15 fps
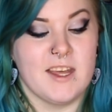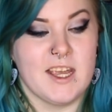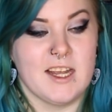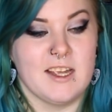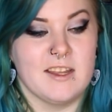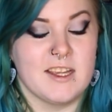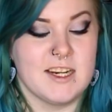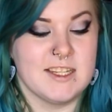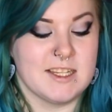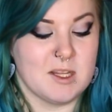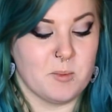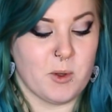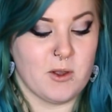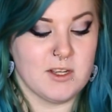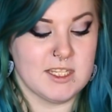thing that is in
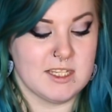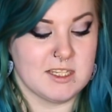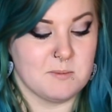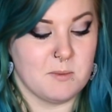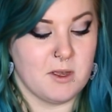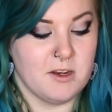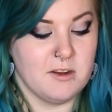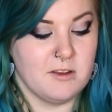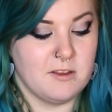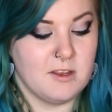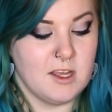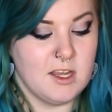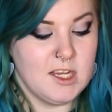the box this month.